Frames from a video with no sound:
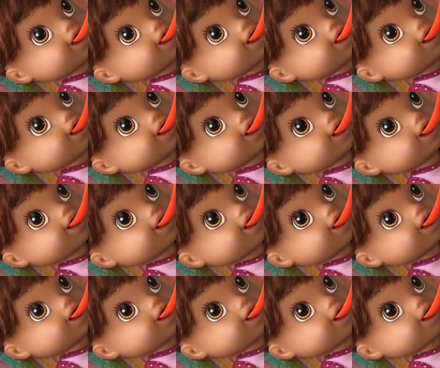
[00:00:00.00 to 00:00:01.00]

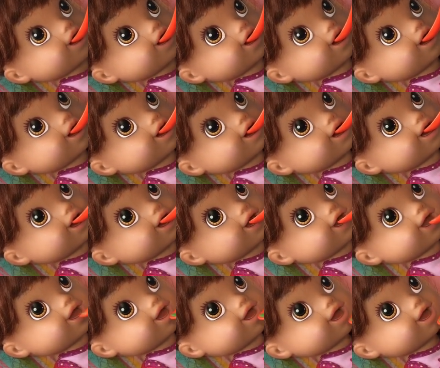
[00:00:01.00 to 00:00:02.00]

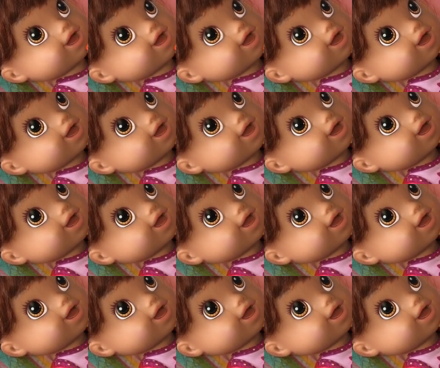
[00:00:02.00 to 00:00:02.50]
Nobody speaks.